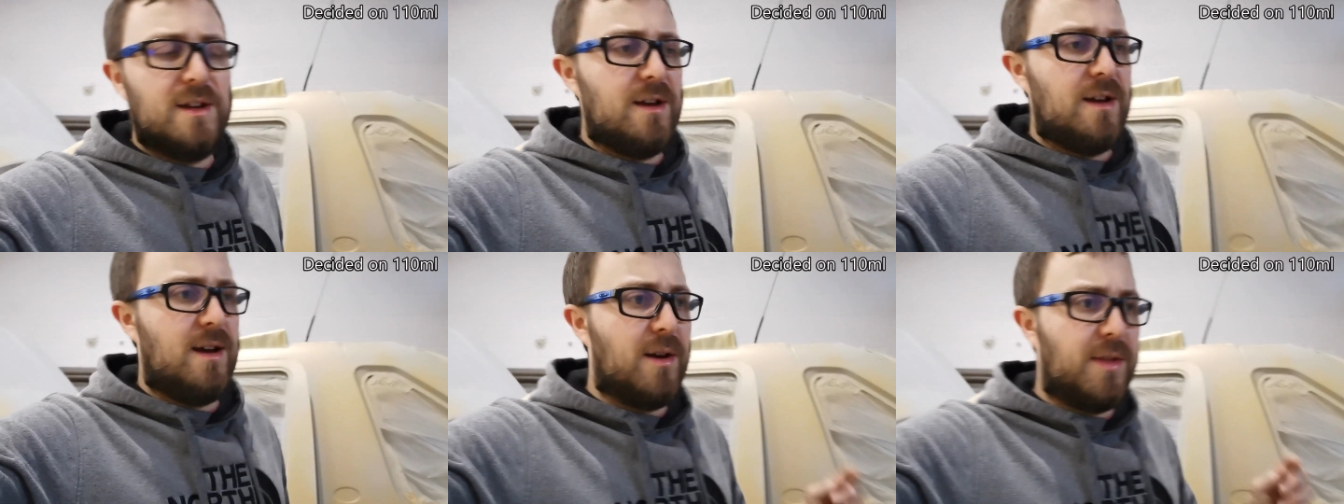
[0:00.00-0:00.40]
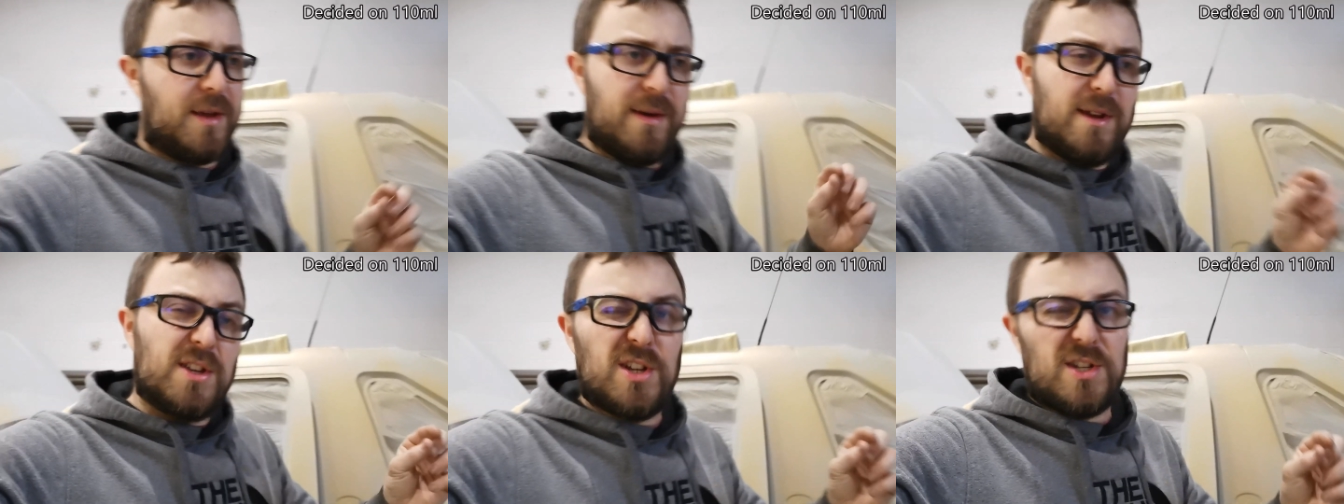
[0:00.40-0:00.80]
I
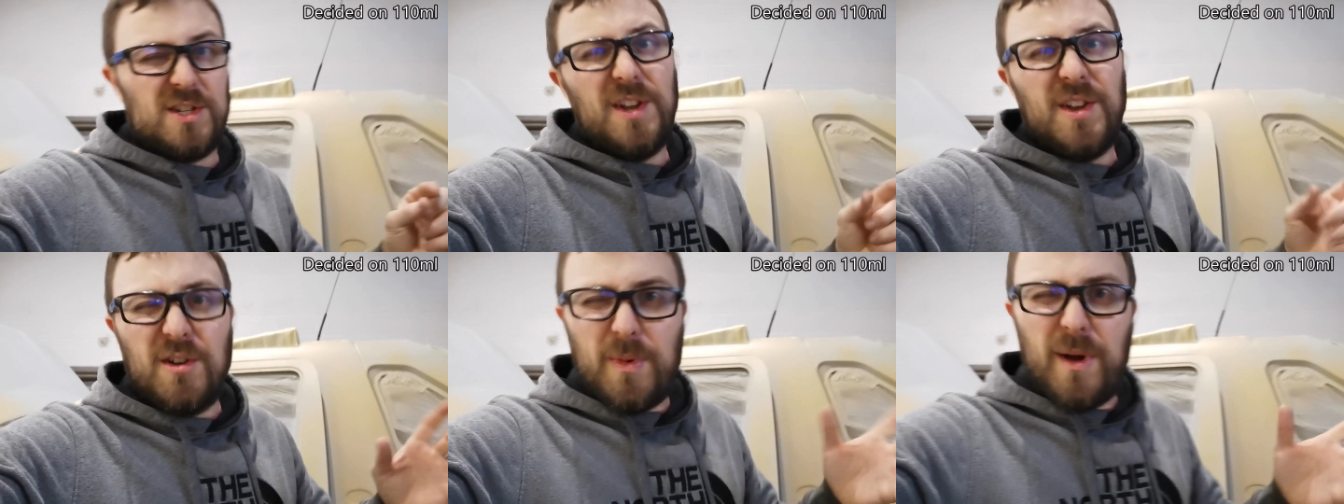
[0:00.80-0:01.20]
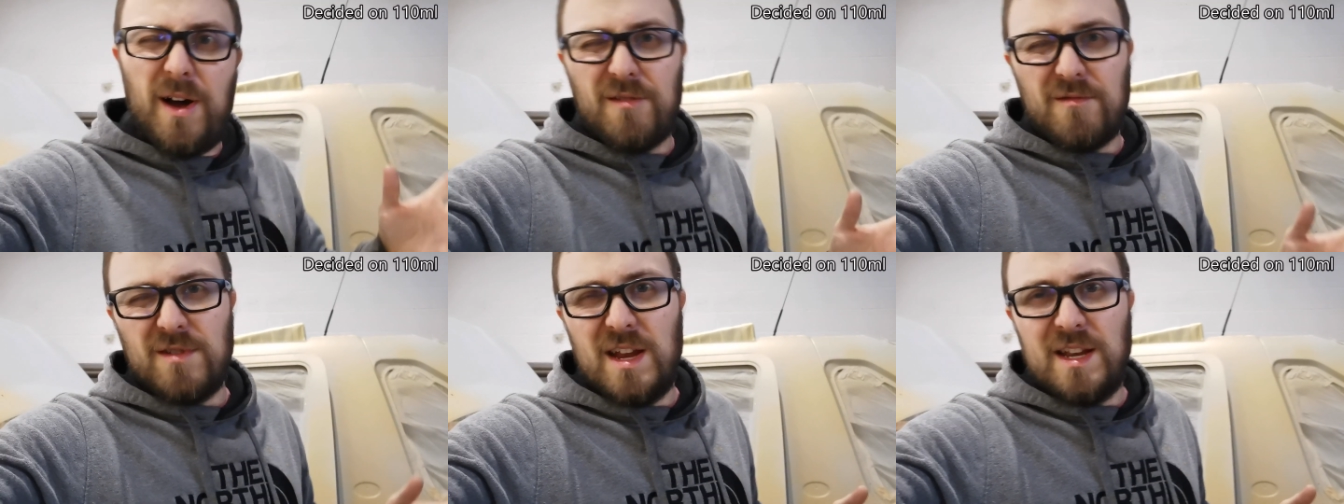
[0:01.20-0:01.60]
think I went just under
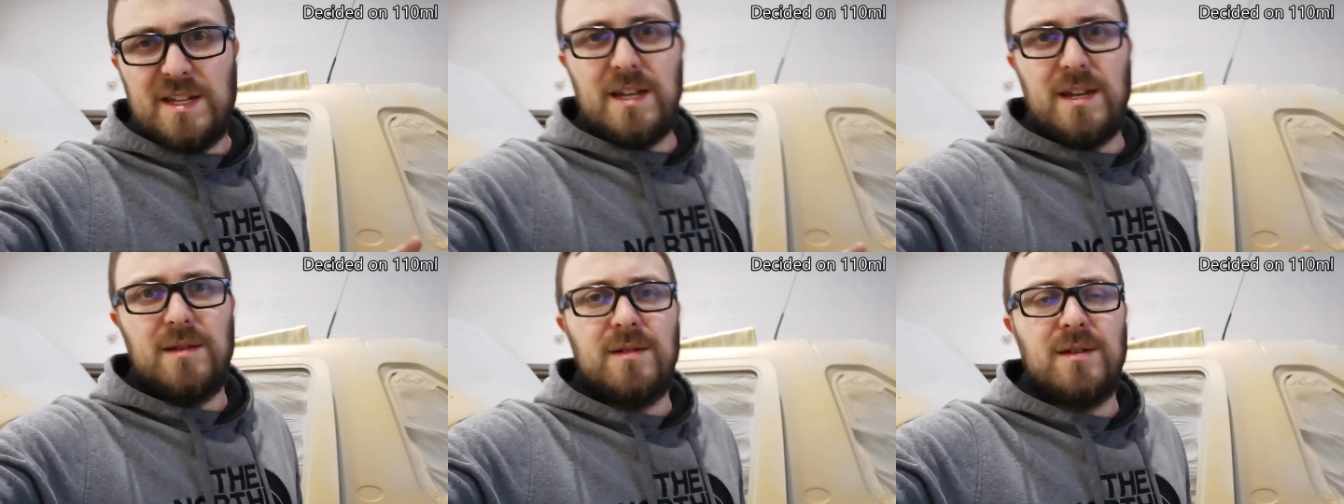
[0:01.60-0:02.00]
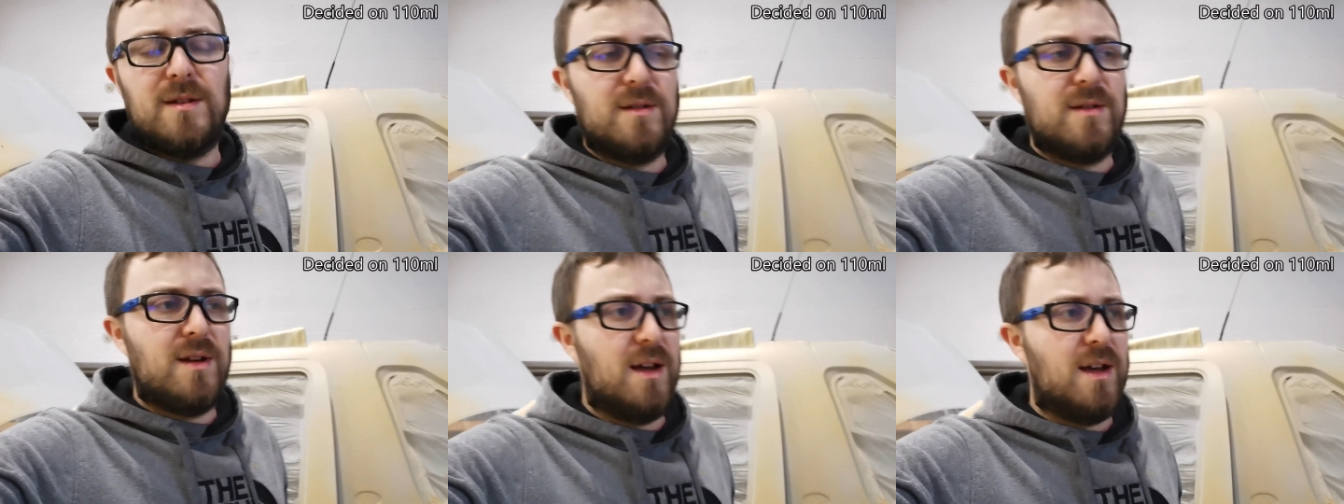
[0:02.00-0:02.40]
about 118ml
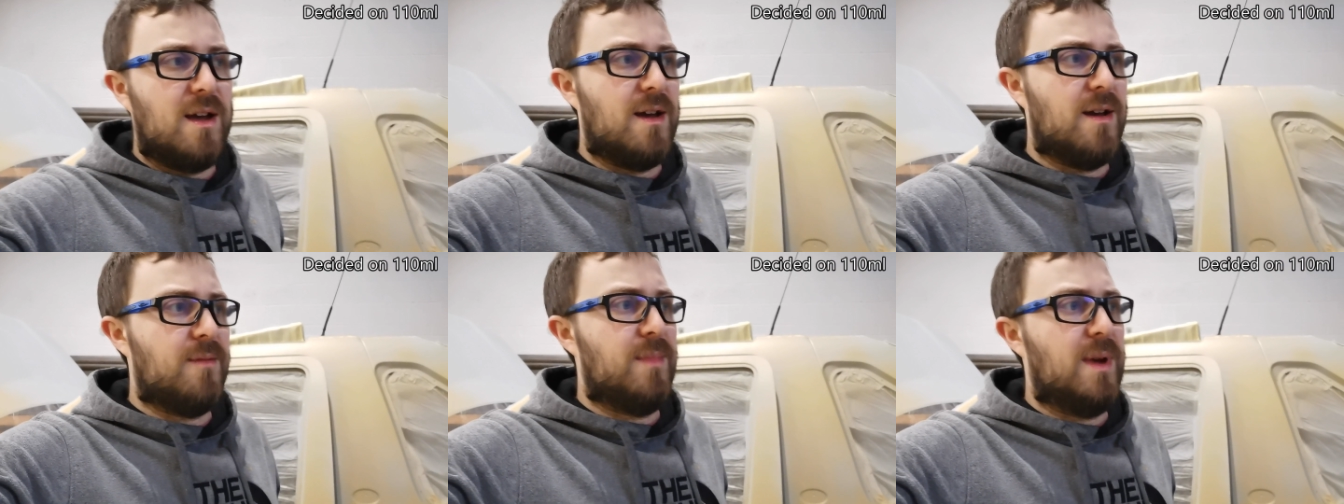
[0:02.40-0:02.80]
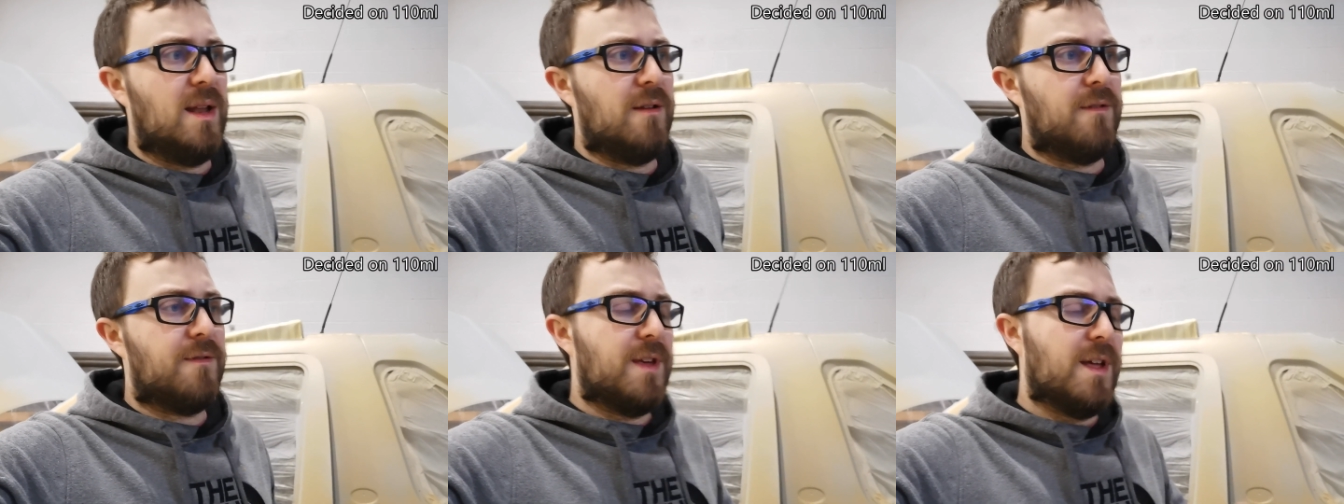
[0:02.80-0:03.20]

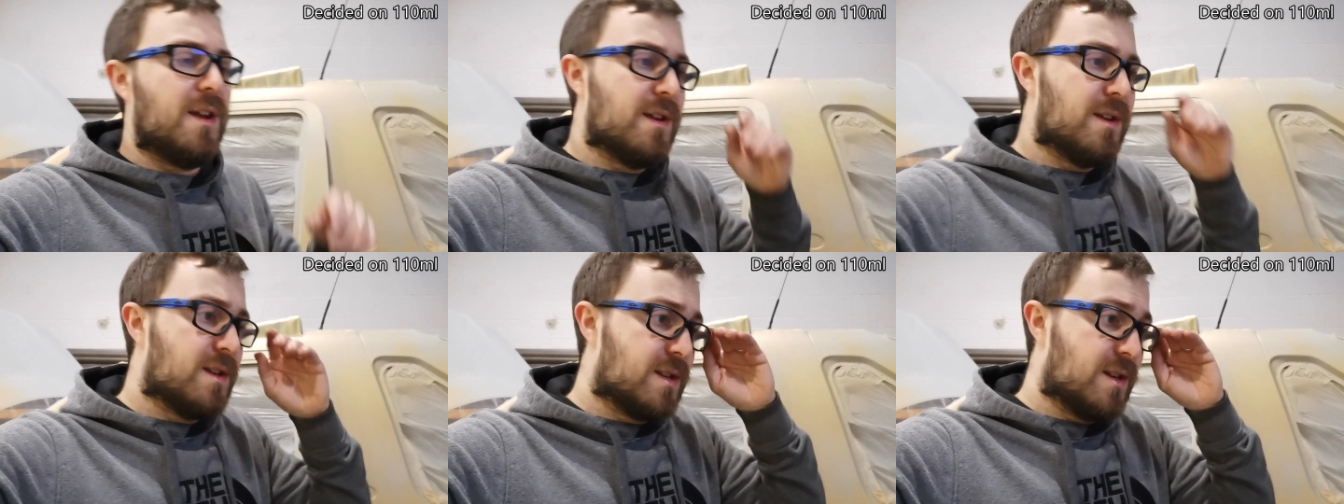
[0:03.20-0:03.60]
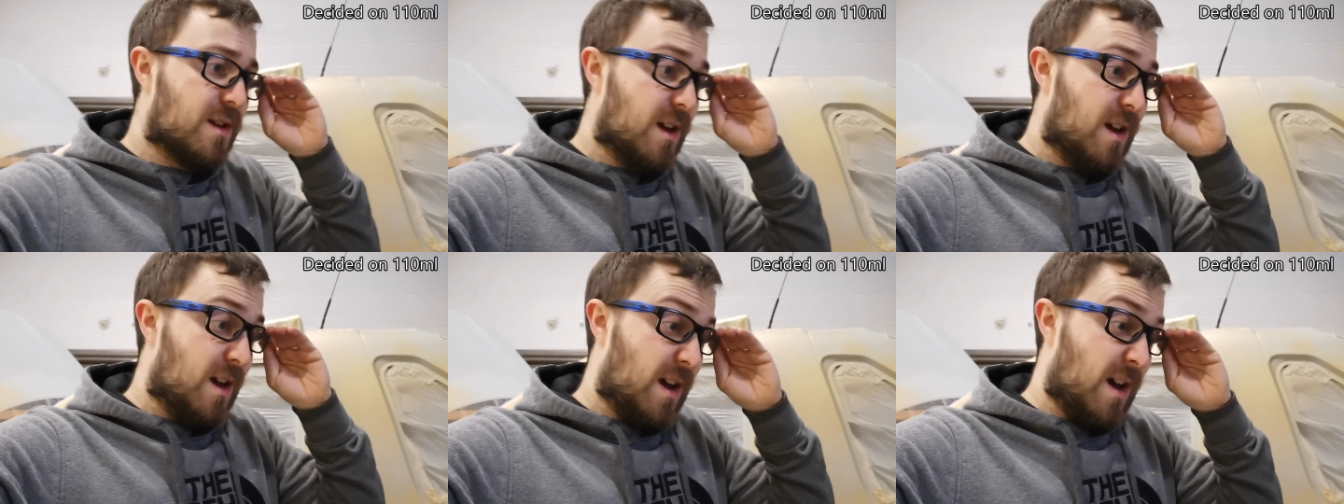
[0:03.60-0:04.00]
of thinners,
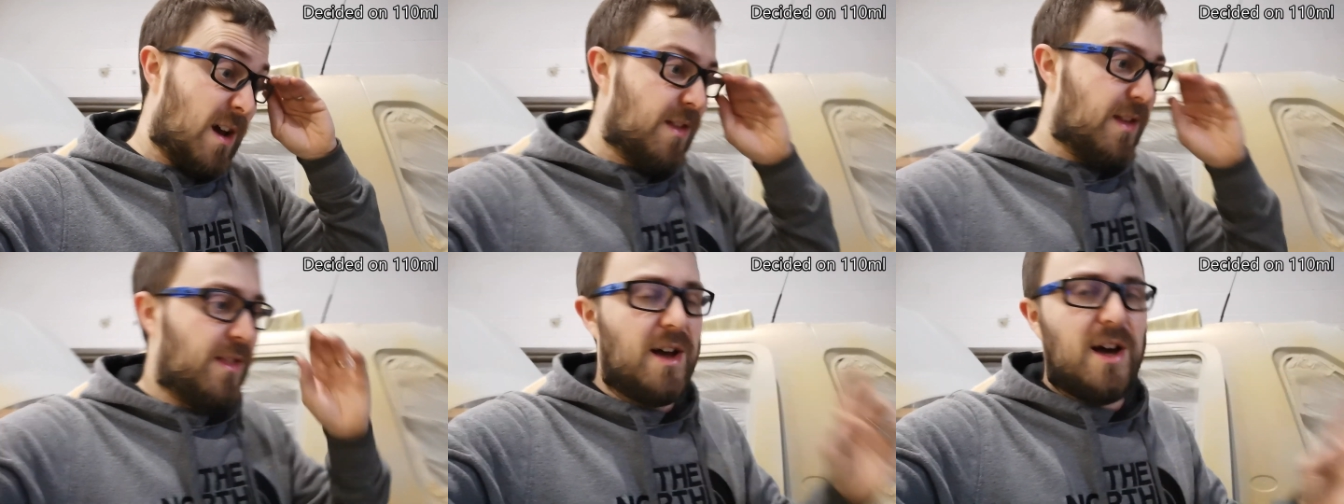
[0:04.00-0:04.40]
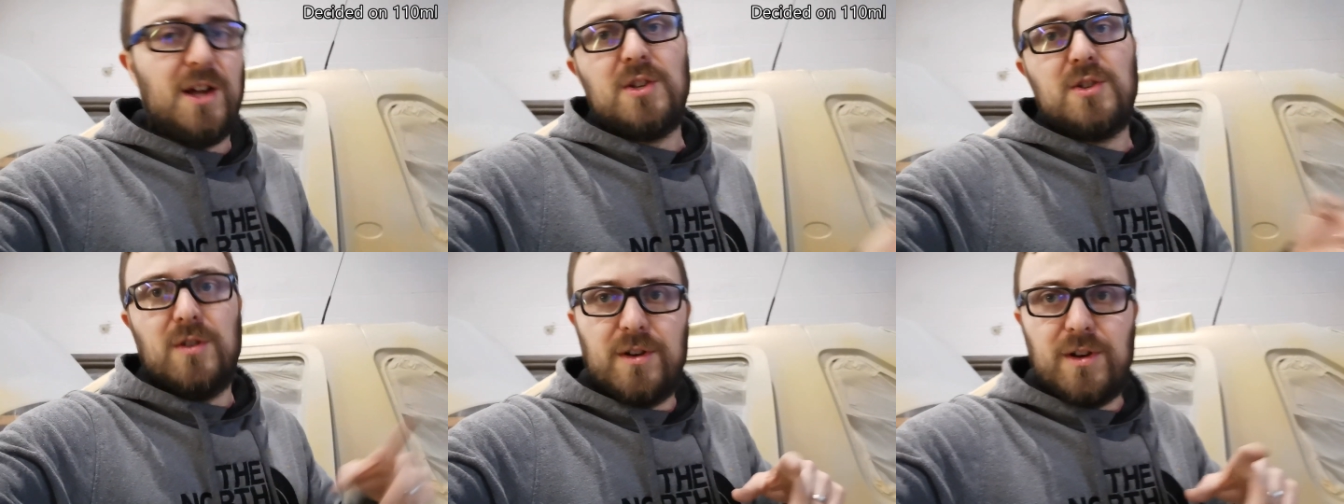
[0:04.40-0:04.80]
and then the
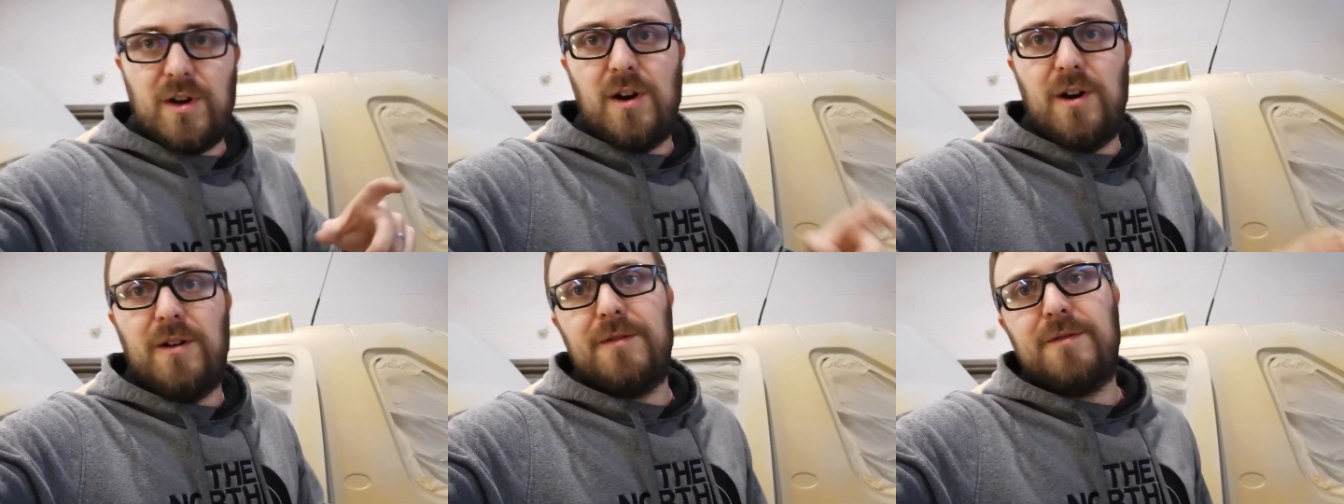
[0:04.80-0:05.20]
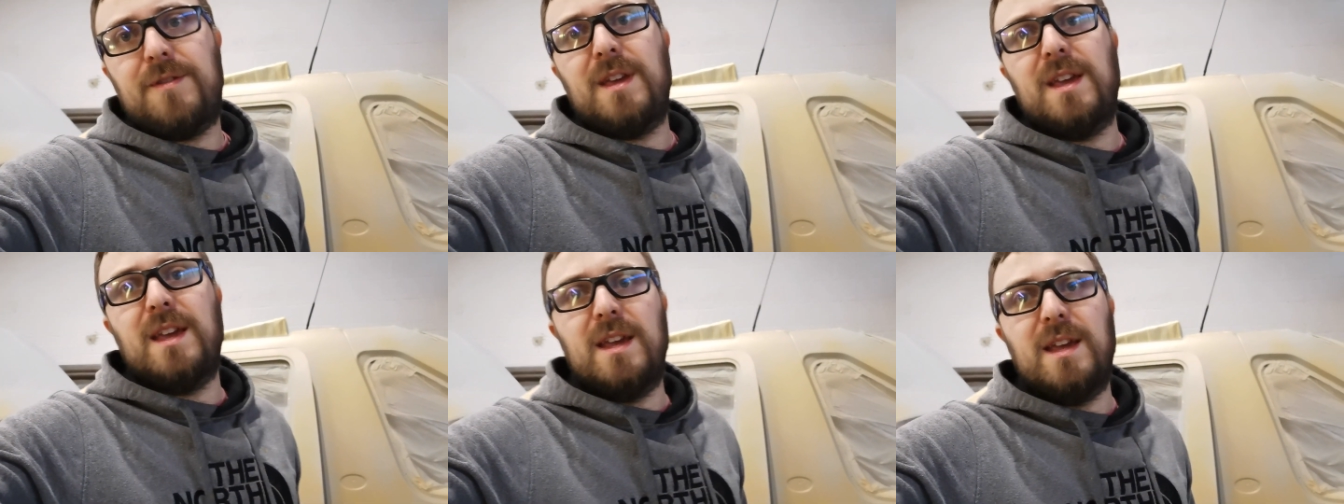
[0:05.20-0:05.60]
100 of
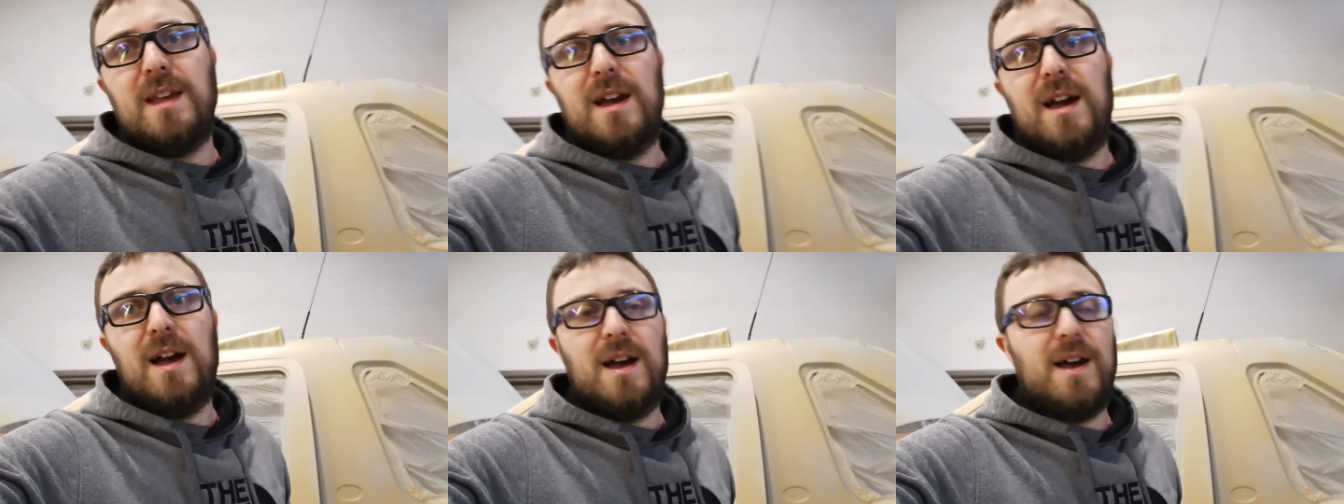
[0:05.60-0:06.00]
the